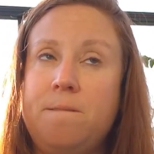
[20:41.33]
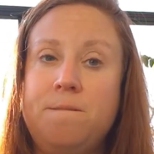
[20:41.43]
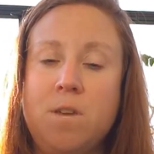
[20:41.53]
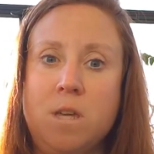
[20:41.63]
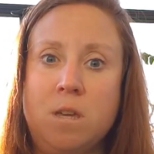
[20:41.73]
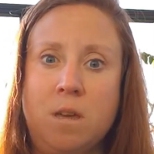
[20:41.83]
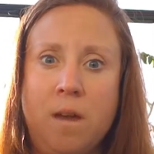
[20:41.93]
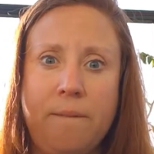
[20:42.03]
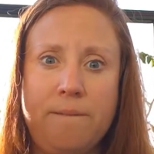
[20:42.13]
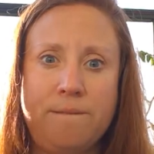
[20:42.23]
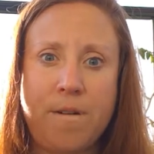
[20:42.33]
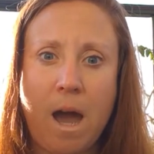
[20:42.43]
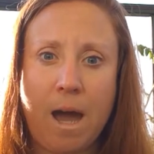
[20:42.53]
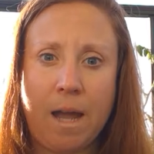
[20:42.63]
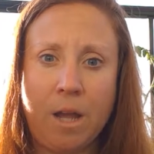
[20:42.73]
Fee,
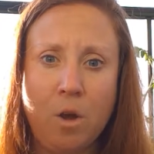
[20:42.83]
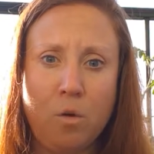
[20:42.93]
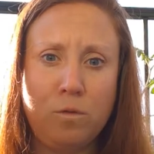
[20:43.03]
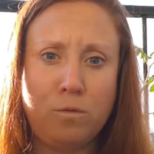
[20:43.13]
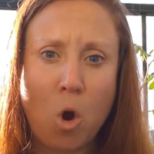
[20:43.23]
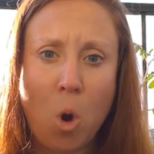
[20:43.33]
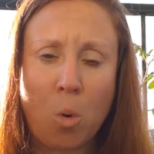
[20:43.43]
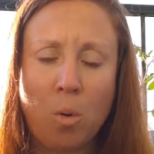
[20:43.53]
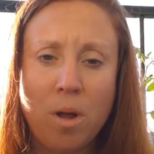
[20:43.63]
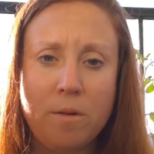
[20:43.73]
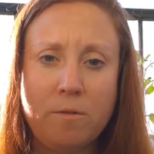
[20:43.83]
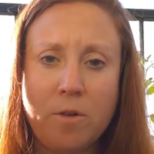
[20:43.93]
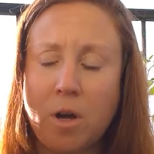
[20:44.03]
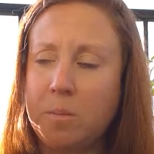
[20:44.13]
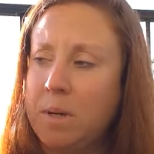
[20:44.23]
fi, fo,
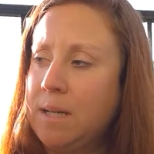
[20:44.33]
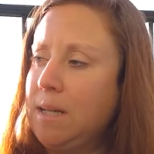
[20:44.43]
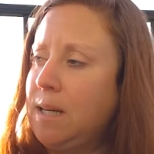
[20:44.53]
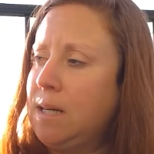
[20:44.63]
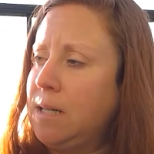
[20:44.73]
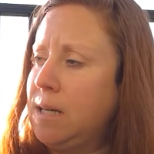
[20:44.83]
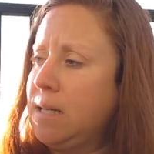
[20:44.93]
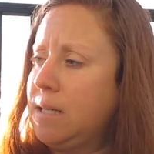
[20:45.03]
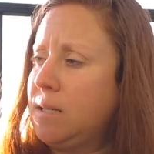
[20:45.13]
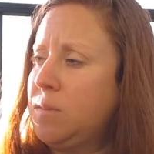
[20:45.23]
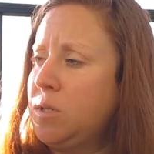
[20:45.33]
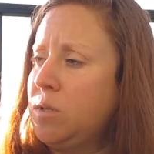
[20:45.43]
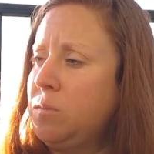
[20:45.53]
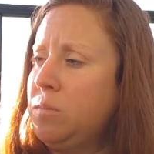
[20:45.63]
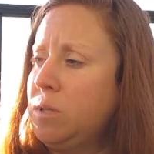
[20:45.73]
fum, I smell
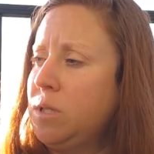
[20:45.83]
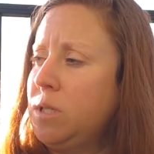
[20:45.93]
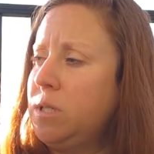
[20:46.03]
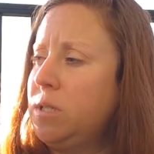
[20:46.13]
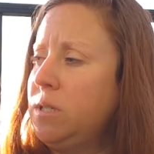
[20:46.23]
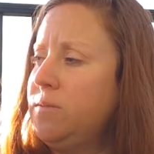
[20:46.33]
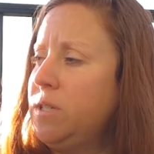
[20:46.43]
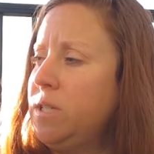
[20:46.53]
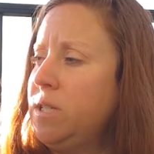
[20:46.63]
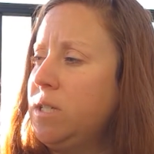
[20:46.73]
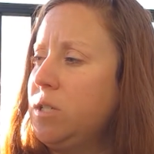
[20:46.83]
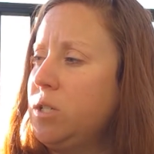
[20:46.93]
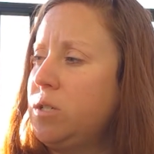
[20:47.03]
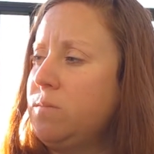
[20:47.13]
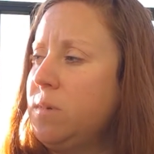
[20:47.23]
the blood of an
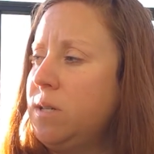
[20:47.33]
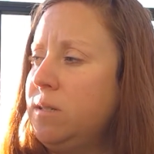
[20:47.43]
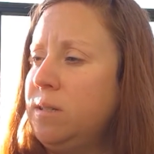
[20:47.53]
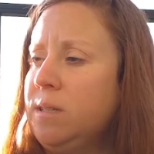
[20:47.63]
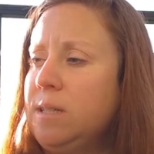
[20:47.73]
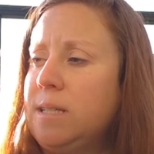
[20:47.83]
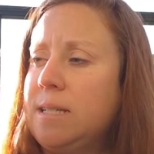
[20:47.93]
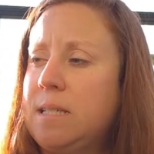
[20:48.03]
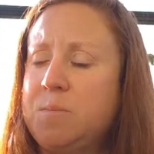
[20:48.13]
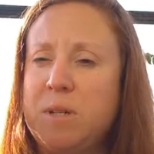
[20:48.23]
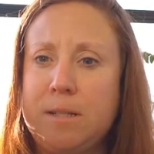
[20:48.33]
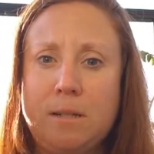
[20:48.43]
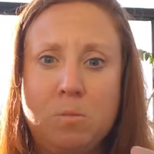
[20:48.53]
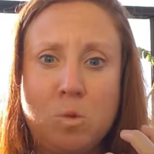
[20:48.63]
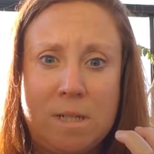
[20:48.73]
Englishman. I smell
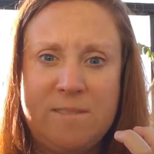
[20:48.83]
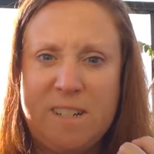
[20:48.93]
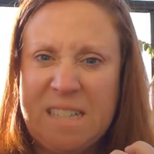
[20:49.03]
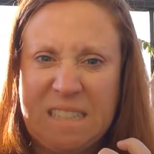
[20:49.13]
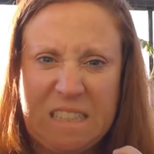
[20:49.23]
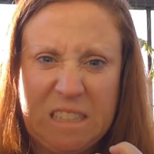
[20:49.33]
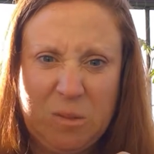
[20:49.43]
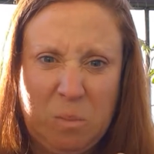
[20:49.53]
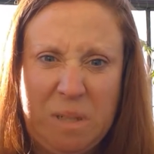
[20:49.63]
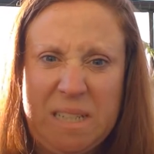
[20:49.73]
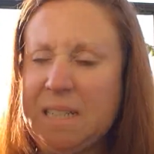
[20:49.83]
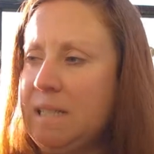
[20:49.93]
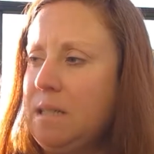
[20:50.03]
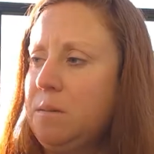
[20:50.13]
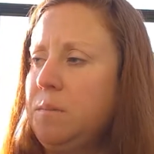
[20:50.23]
him, wife, I smell
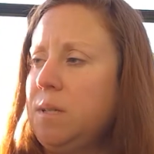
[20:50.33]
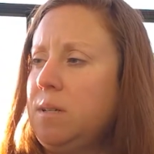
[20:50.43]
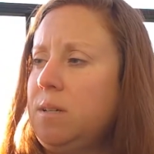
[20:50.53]
him.